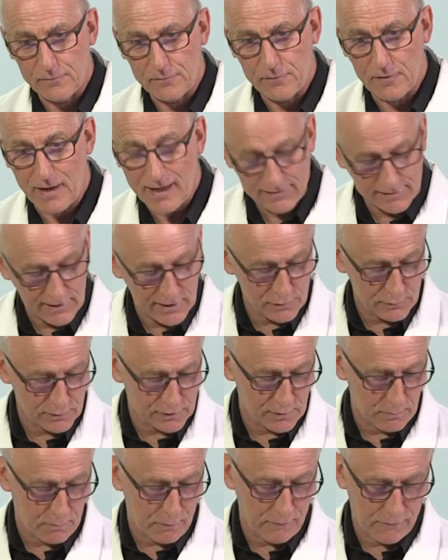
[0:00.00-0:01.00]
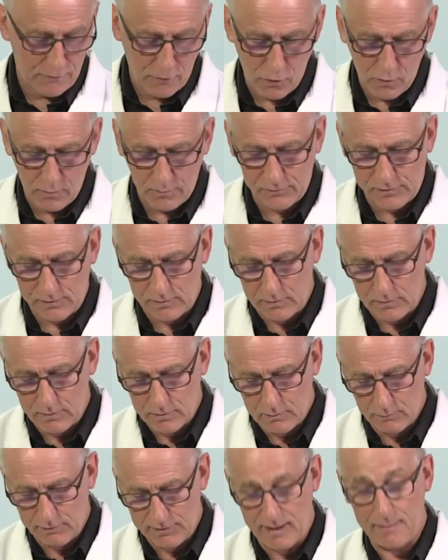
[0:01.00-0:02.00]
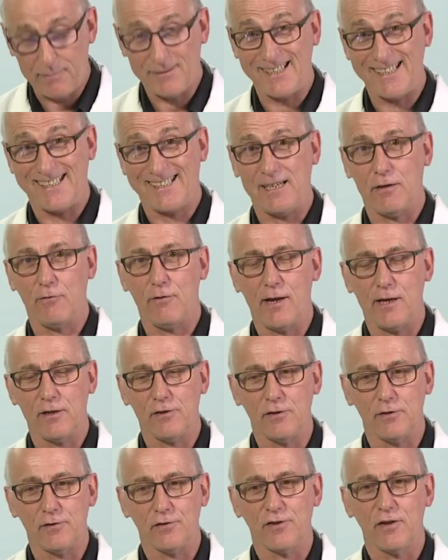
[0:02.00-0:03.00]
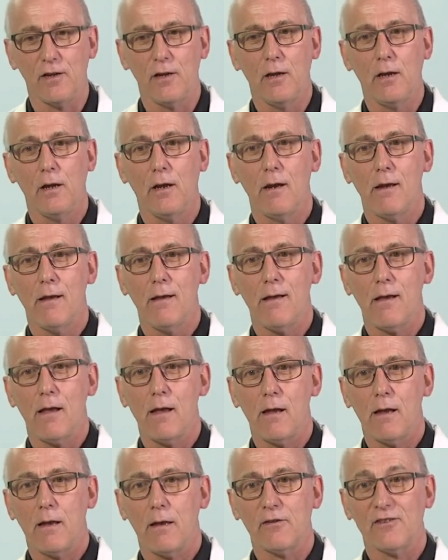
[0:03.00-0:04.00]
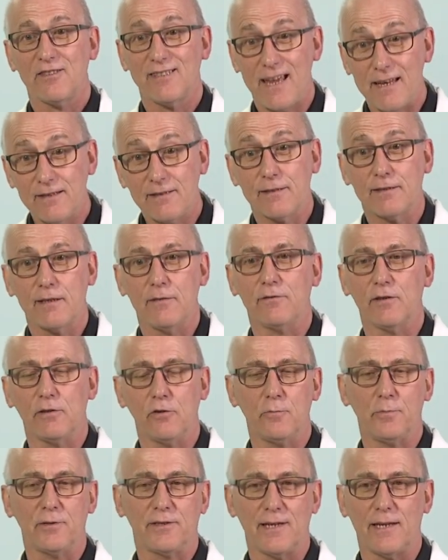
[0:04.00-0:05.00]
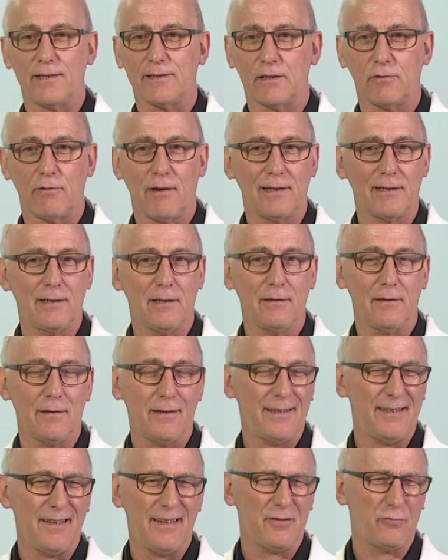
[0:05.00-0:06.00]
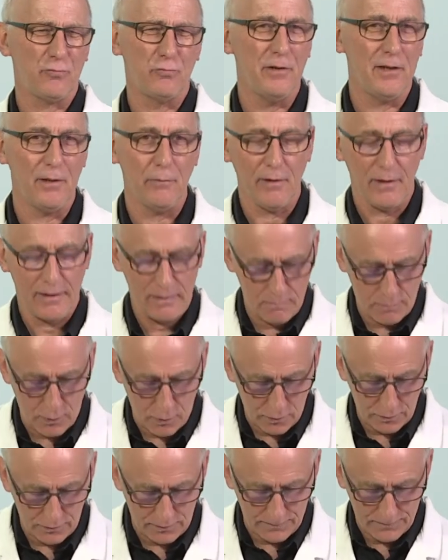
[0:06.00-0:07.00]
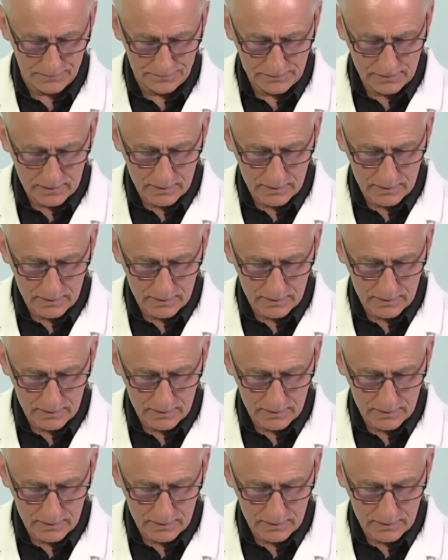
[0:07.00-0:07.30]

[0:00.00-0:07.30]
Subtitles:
for assays which are performed with APTT reagents sensitive to lupus anticoagulant, it's really, really important.